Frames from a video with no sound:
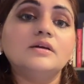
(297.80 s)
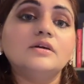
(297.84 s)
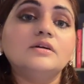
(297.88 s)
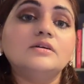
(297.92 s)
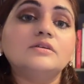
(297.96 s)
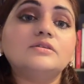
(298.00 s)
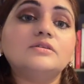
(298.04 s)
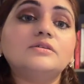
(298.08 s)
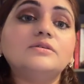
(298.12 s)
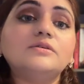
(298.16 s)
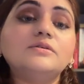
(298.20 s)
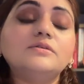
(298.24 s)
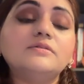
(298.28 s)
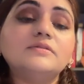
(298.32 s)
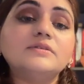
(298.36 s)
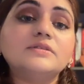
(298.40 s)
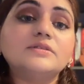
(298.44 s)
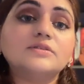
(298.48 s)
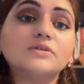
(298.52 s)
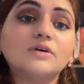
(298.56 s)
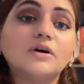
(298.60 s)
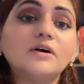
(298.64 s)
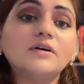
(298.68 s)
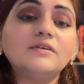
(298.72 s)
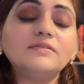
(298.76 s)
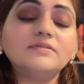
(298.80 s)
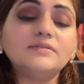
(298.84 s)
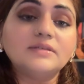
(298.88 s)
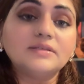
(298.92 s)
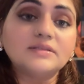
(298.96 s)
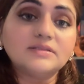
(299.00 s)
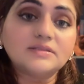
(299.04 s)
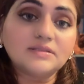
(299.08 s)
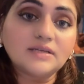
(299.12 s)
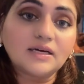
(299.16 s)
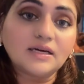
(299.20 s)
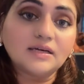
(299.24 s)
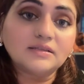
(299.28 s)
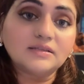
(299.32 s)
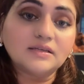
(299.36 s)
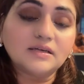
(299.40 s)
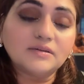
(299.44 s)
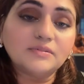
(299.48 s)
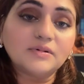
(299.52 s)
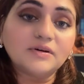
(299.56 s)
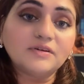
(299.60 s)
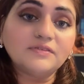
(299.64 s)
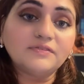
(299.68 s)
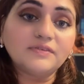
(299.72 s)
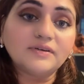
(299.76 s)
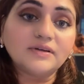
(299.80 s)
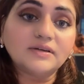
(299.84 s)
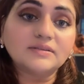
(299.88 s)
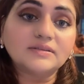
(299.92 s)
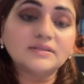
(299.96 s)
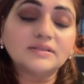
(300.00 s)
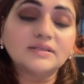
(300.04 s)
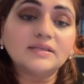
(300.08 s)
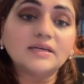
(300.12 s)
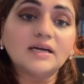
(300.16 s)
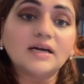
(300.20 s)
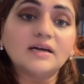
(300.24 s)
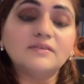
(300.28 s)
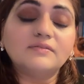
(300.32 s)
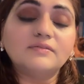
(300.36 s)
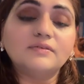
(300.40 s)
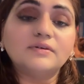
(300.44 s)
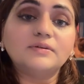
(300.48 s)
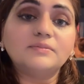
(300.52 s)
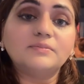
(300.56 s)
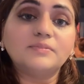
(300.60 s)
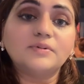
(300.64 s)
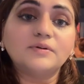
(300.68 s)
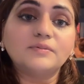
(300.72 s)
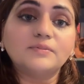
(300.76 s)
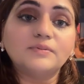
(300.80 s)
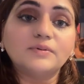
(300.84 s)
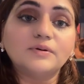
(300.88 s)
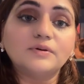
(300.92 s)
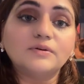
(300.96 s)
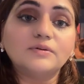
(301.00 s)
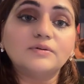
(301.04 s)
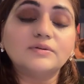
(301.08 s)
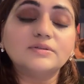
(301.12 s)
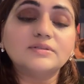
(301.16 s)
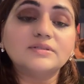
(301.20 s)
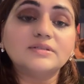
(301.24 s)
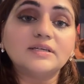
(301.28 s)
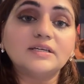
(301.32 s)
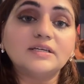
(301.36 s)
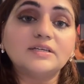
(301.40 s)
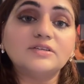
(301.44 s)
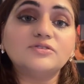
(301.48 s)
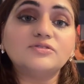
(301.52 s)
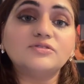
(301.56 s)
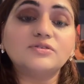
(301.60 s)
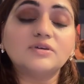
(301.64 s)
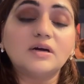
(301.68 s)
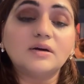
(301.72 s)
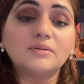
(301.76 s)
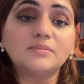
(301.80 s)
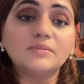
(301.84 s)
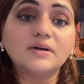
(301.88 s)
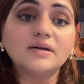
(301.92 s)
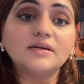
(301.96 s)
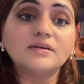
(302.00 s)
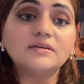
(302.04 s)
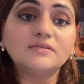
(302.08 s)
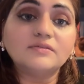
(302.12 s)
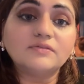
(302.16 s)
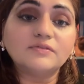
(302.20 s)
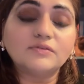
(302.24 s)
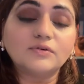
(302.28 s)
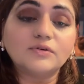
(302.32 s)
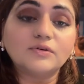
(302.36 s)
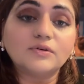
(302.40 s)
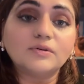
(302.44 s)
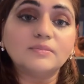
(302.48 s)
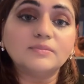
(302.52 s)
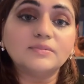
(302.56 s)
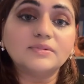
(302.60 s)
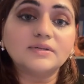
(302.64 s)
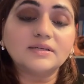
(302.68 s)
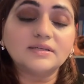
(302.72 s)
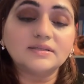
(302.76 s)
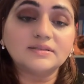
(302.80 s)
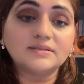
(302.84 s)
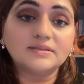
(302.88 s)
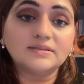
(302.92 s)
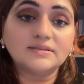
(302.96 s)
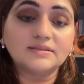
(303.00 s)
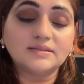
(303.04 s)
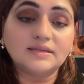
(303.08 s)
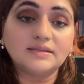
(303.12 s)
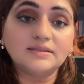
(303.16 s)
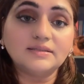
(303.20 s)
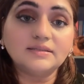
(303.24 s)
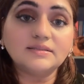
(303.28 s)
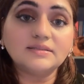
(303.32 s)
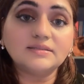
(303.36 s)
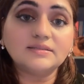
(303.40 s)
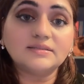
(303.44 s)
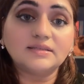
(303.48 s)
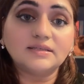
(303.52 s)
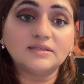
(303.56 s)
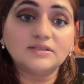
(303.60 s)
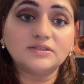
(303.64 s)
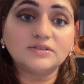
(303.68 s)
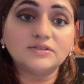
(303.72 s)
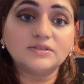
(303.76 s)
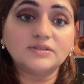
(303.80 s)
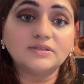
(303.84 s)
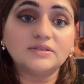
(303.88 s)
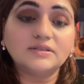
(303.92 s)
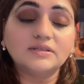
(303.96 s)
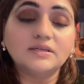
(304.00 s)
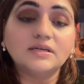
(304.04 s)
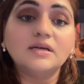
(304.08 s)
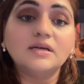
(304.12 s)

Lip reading: To resolve this dilemma fairly, I would propose a trauma-informed, consent-centered